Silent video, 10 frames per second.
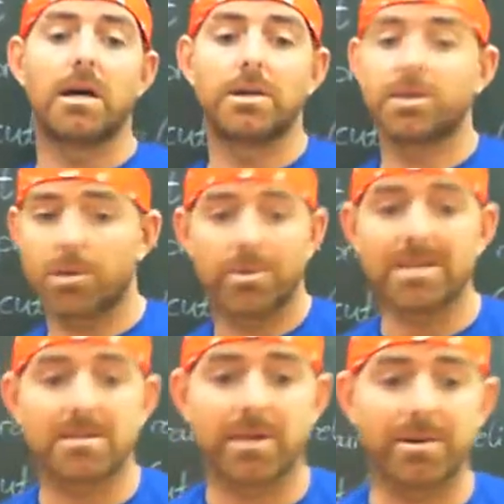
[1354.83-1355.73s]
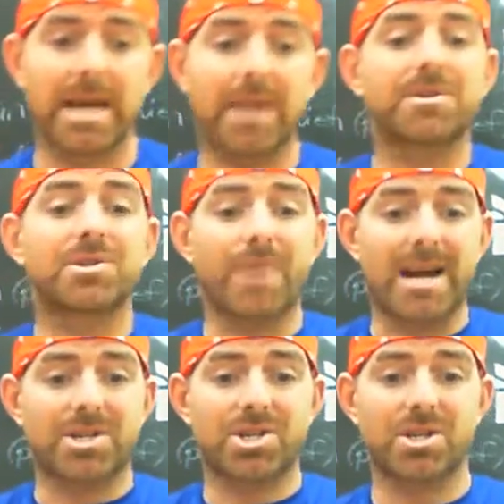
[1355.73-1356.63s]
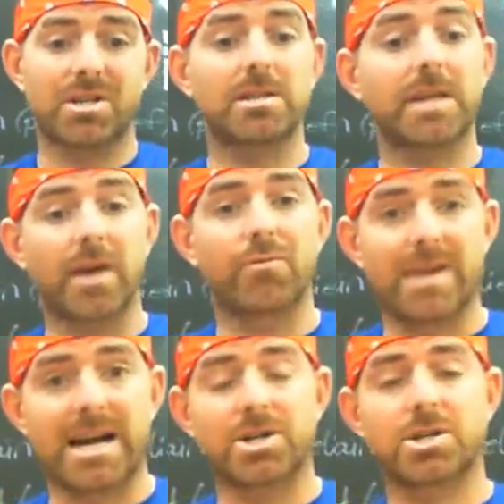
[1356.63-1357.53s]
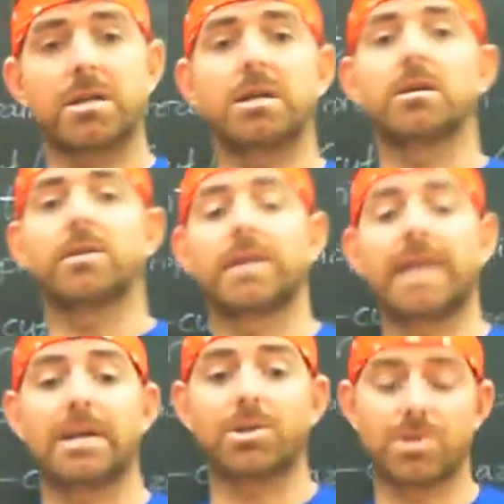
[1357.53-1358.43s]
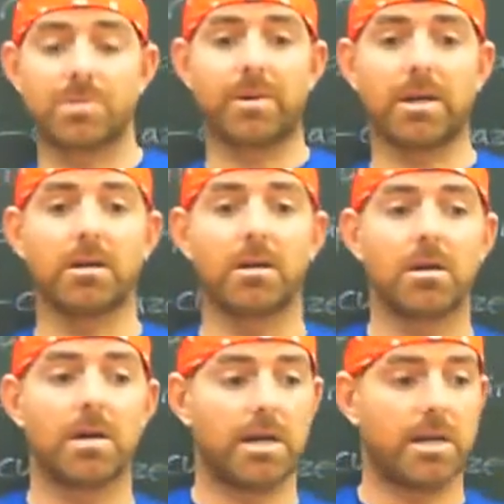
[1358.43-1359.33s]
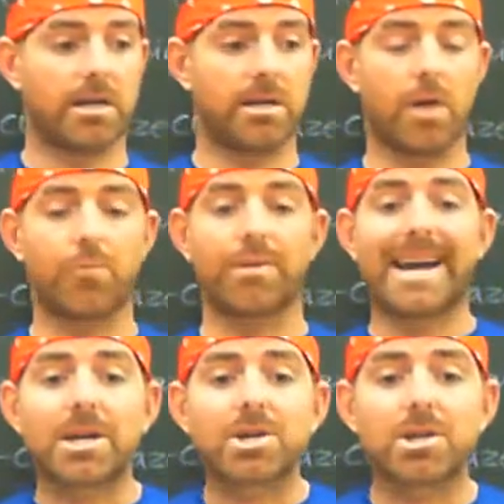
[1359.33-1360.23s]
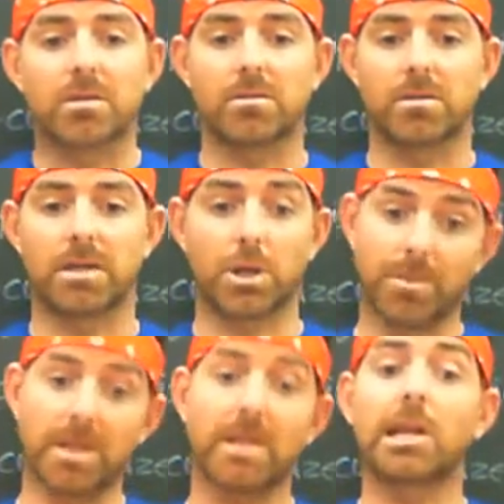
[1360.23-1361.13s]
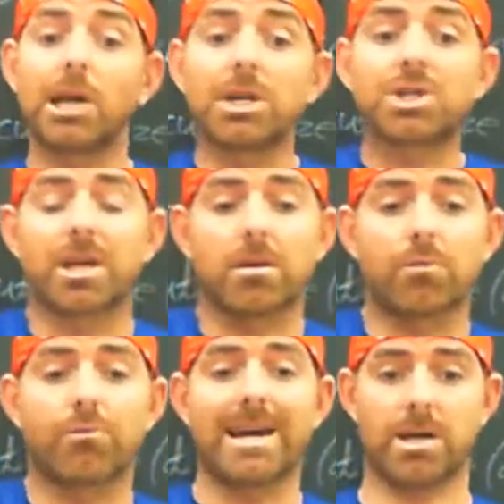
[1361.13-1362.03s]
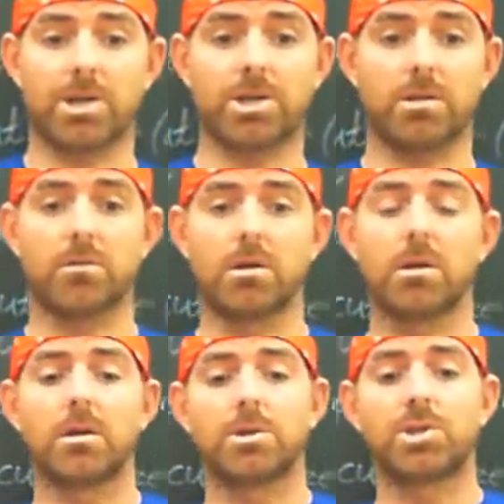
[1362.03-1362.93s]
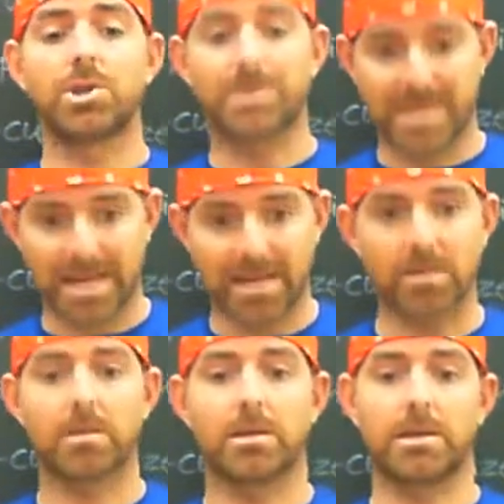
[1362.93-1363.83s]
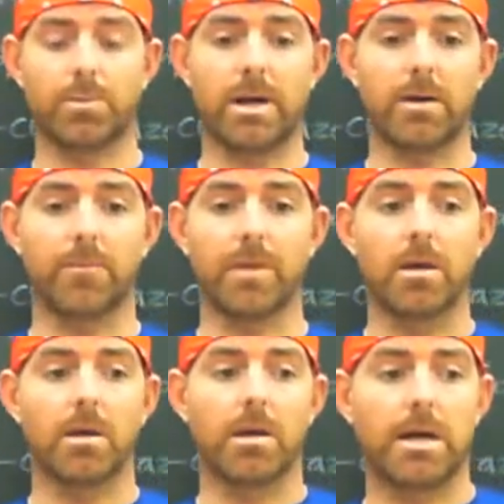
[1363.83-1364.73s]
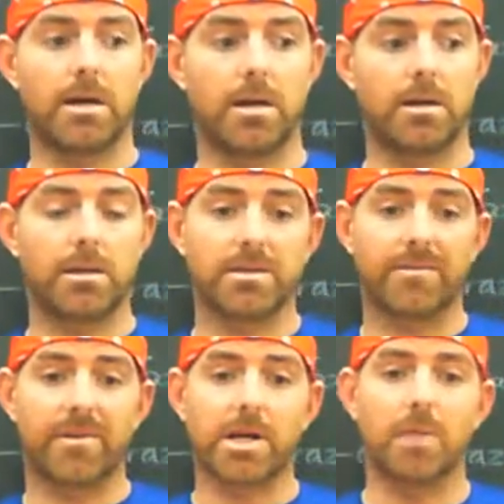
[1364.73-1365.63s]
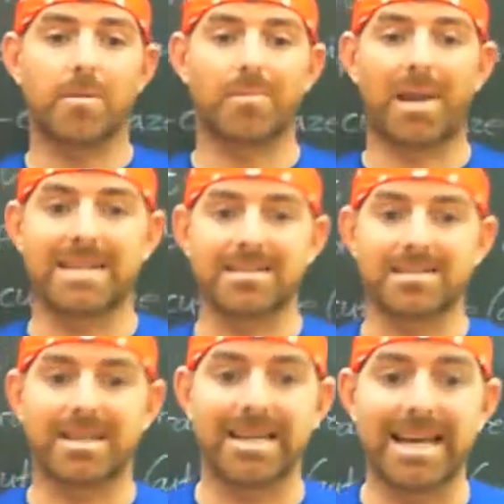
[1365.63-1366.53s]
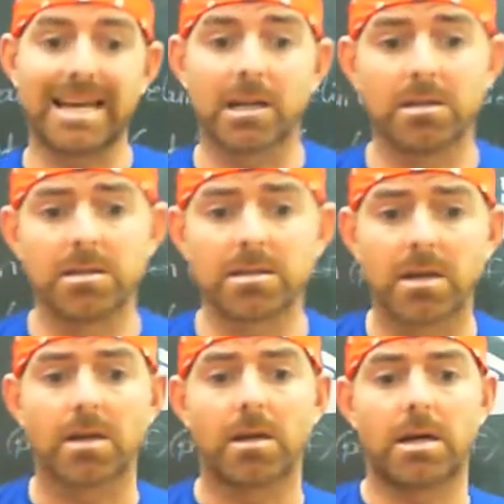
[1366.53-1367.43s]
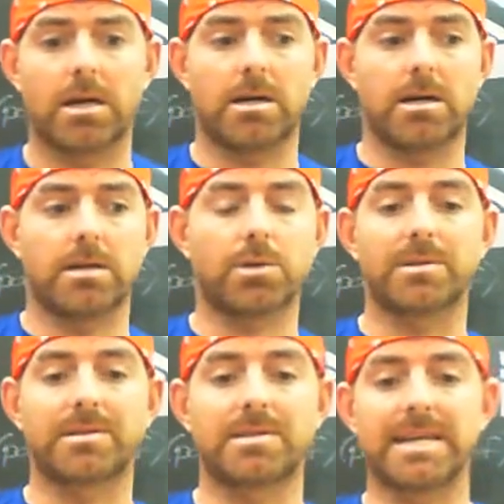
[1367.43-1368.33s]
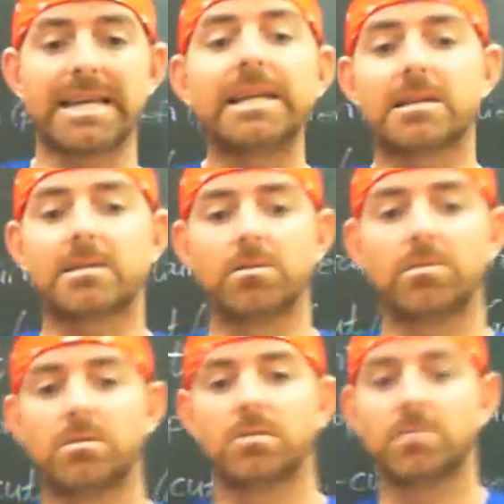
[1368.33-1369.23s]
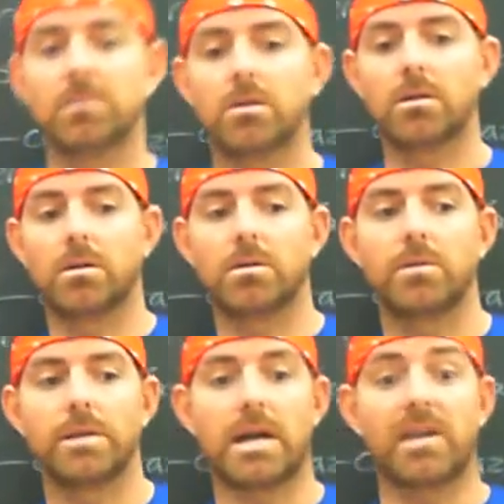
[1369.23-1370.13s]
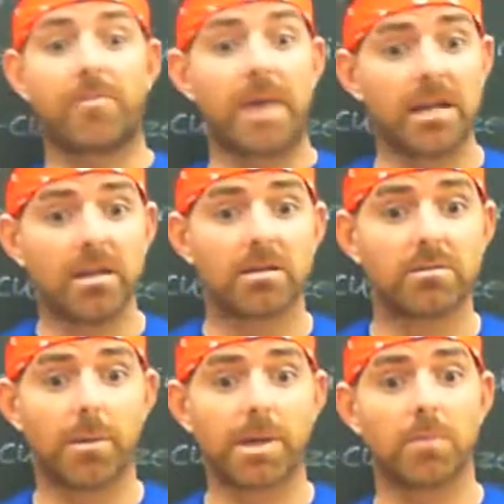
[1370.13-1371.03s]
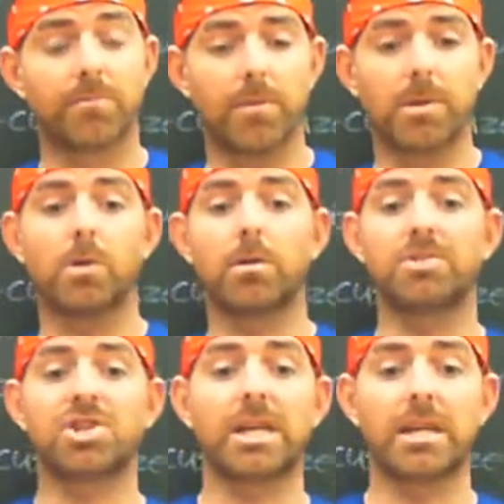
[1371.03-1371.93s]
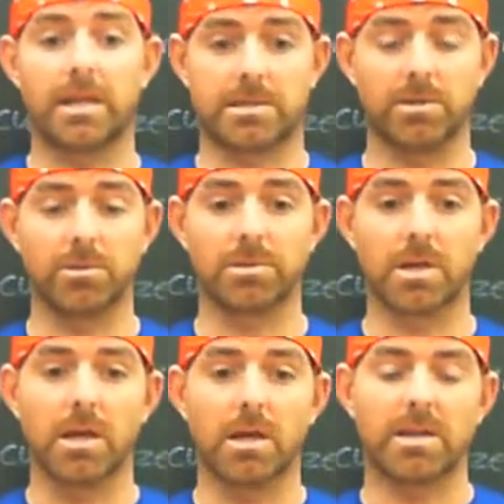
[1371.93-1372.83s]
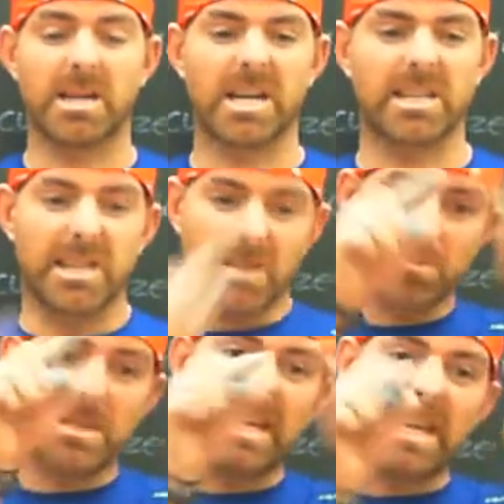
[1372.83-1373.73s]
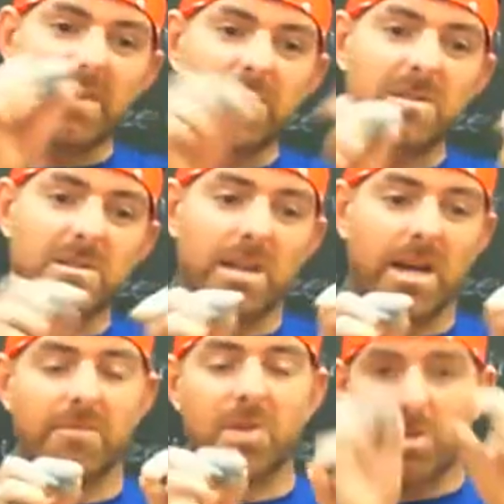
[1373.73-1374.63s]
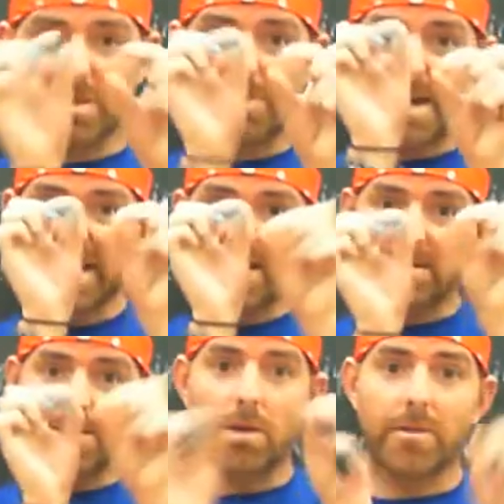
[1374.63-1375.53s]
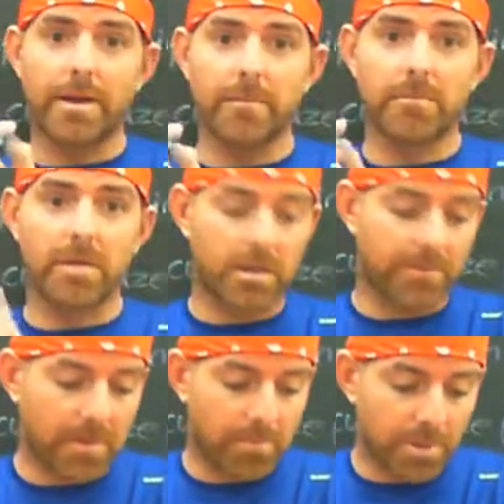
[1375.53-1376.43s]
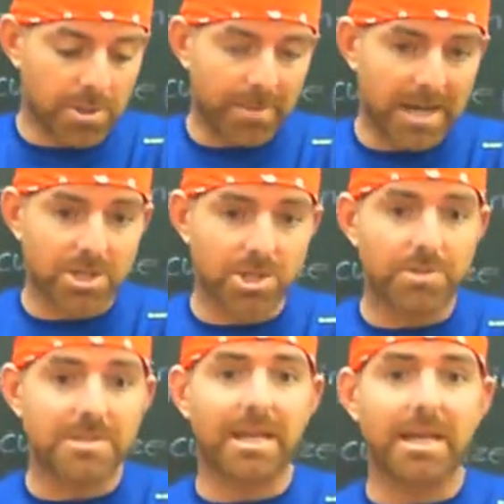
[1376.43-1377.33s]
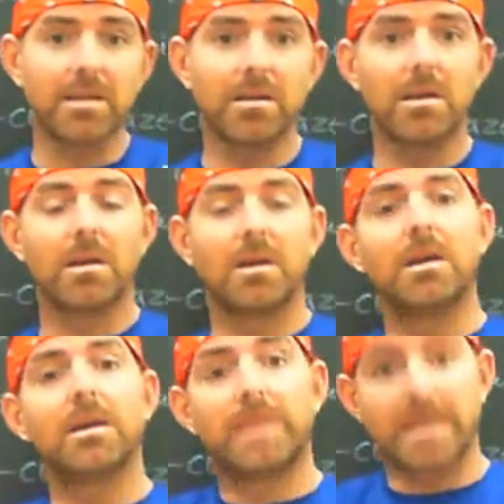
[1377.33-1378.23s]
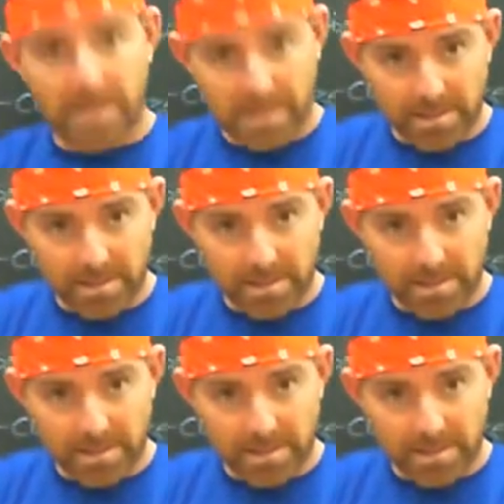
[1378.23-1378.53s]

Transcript: you don't necessarily have to scratch to get a rash either. It can just be a reaction. It could be an allergic reaction to your skin as well. There's a very common plant in England. It's called a stingy nettle, or in the Isle of Man, where we come from, we call them ginny nettles. They're kind of like those leaves that have got spikes on them, and if they brush past your skin, it